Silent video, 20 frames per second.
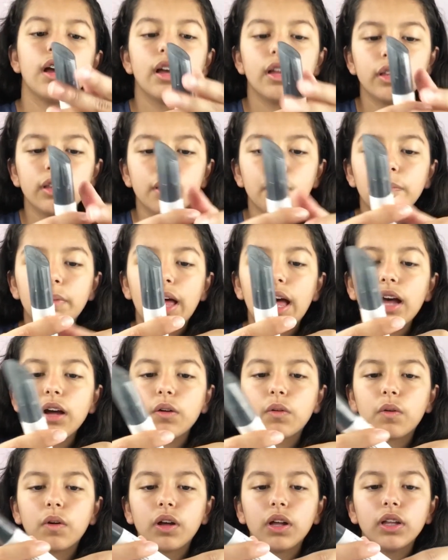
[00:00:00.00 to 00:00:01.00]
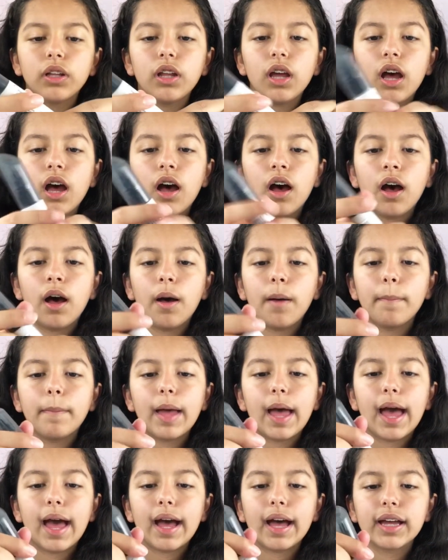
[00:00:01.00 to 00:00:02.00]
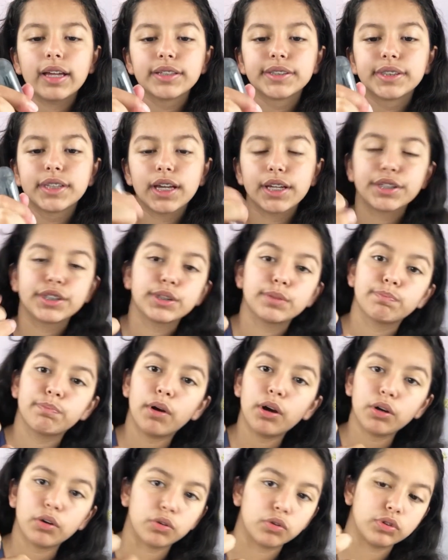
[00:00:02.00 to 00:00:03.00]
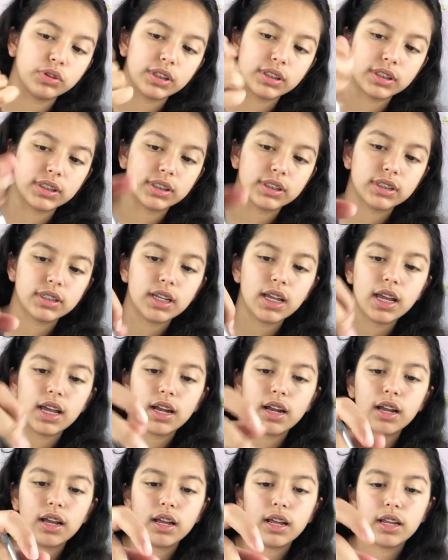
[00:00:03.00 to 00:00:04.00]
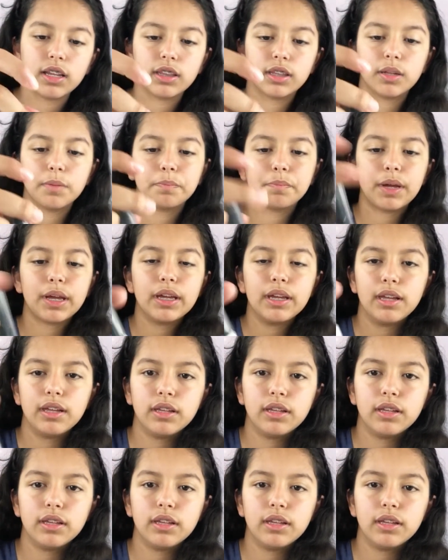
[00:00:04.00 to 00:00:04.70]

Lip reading: The black one has sparkles instead in the paint.